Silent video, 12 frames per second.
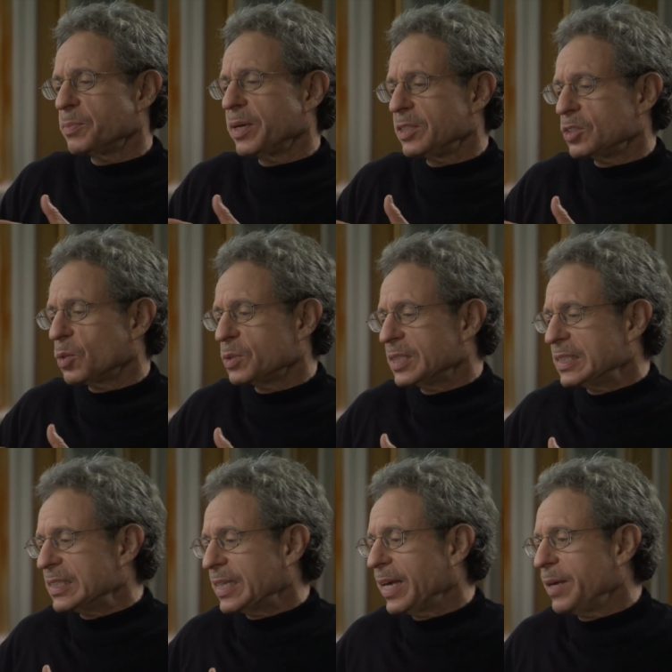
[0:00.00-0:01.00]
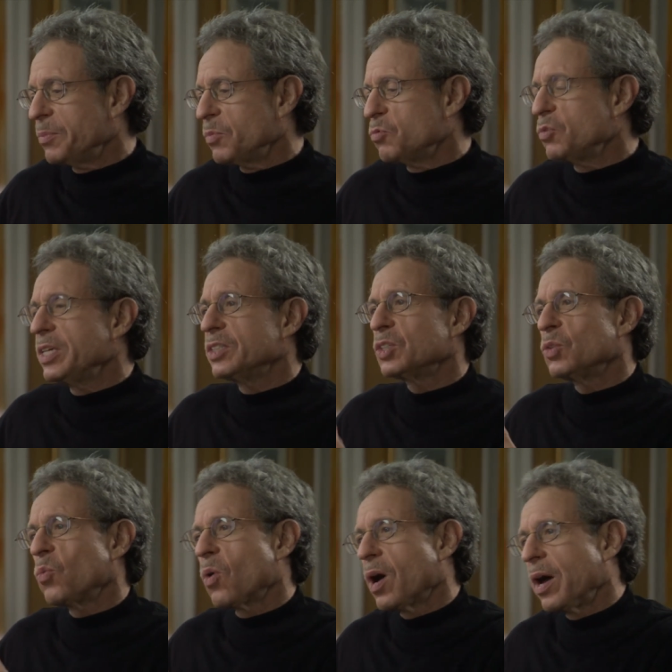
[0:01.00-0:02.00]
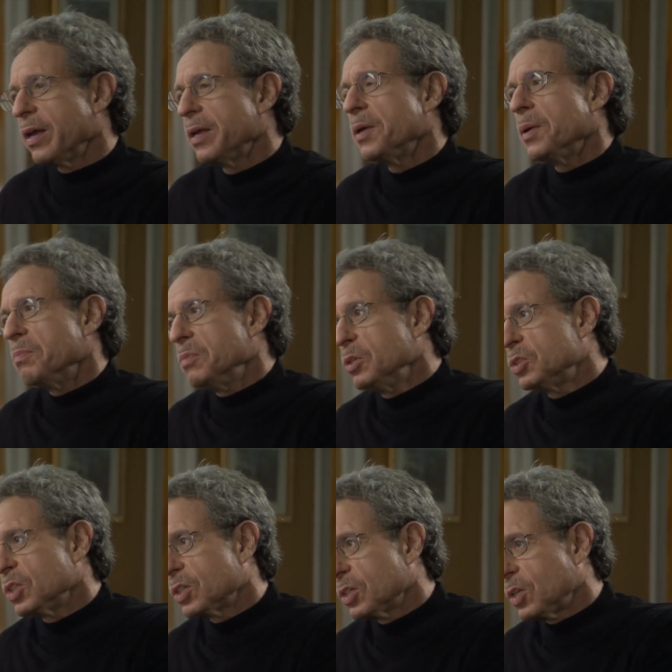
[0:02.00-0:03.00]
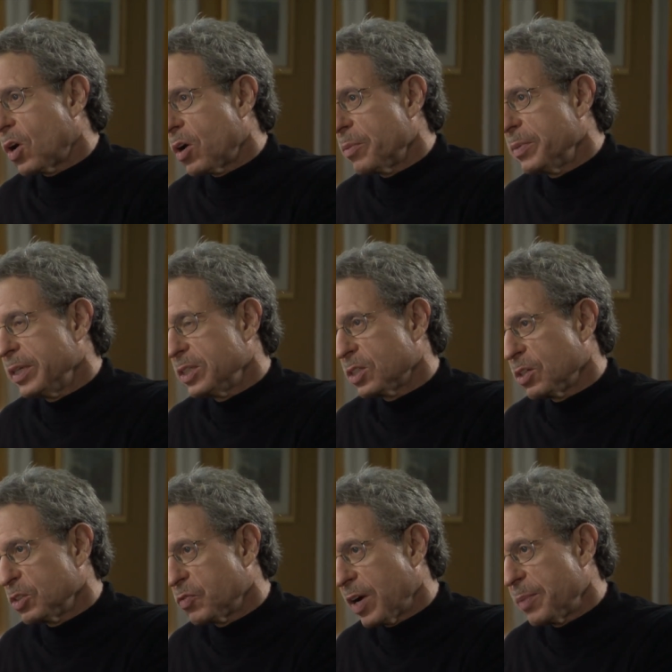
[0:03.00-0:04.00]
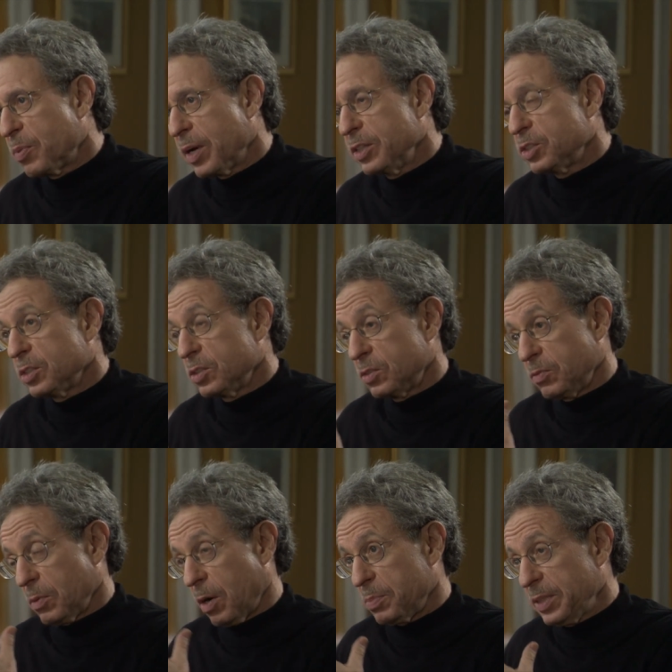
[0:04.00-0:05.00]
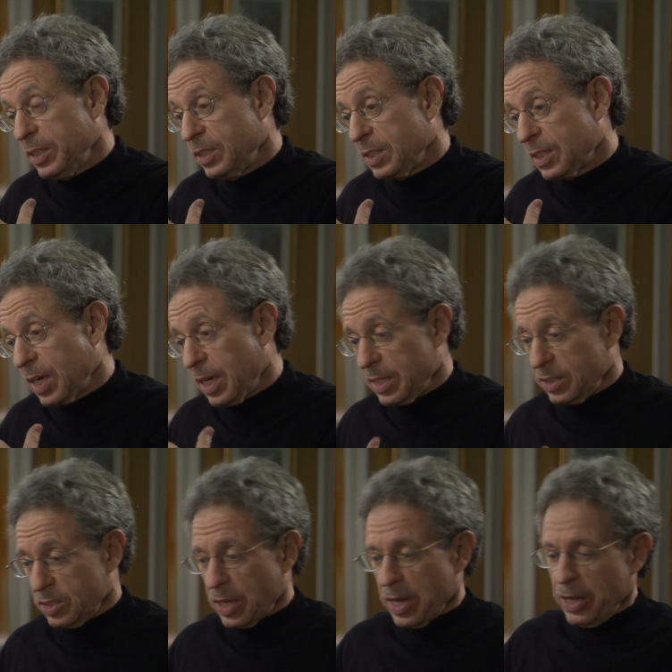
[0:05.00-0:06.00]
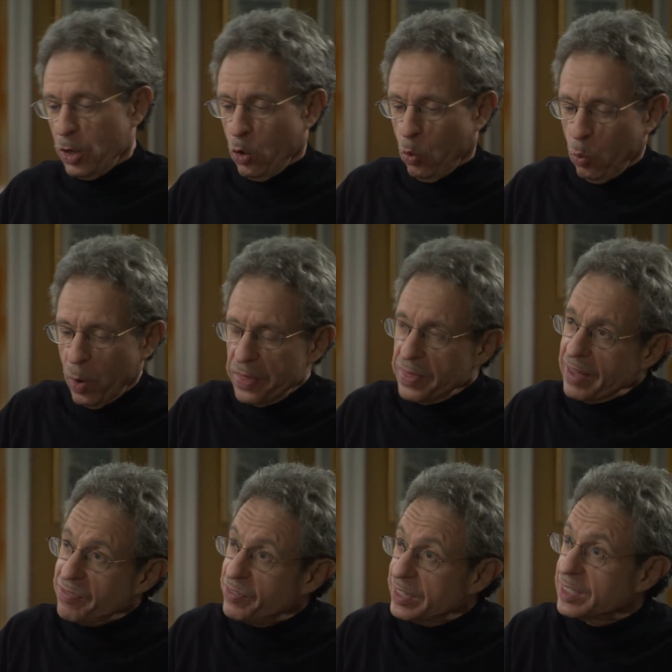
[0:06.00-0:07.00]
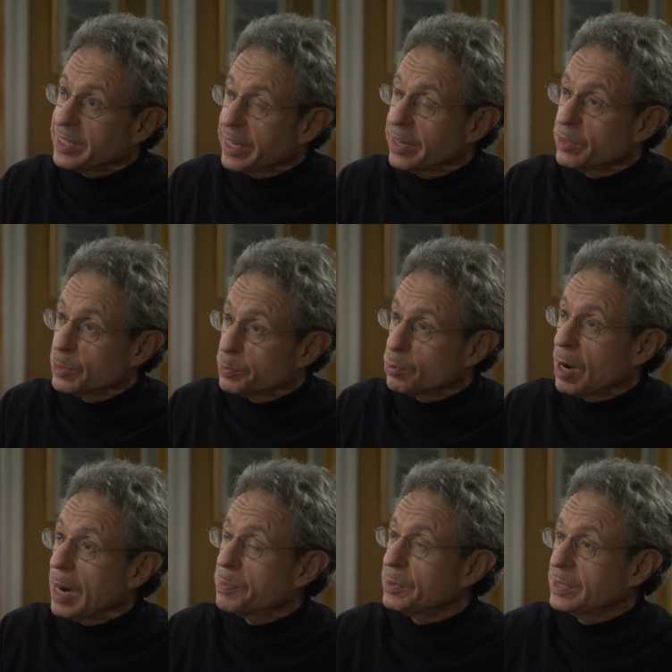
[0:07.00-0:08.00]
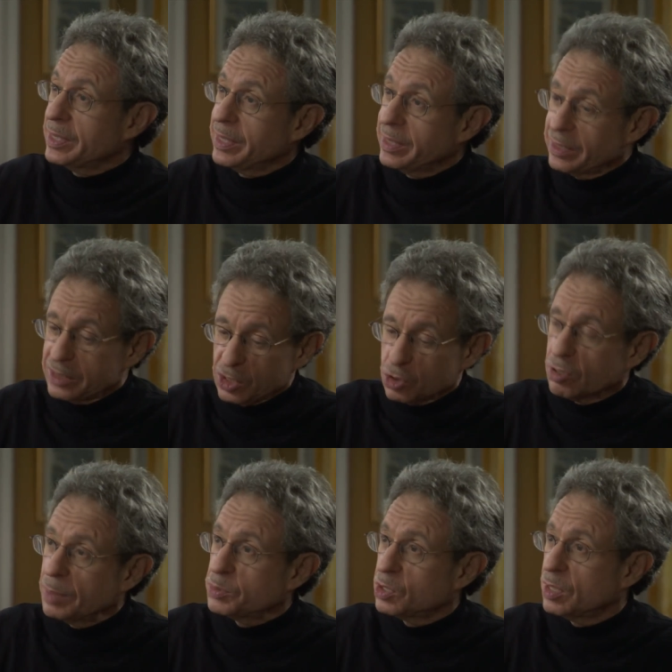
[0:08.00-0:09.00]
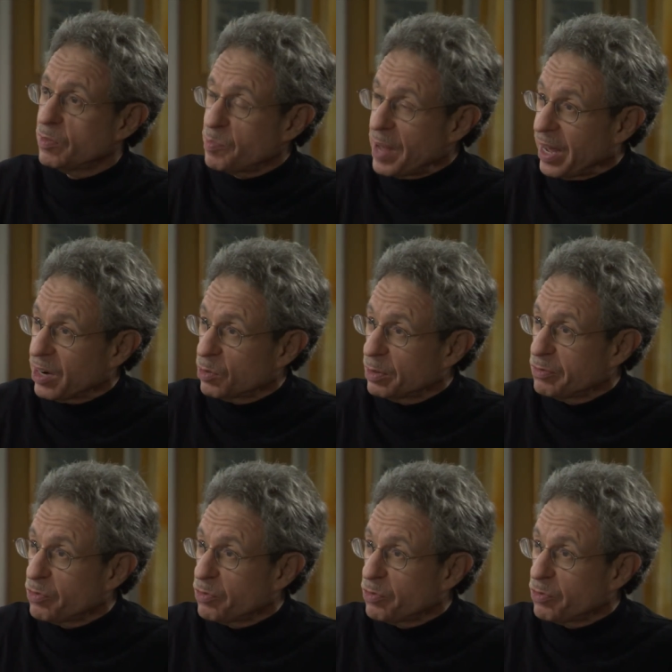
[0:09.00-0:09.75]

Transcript: amazing. So it's the same reason why musical harmonies and those vibrations are pleasing to us. When they fit together properly in a description of matter and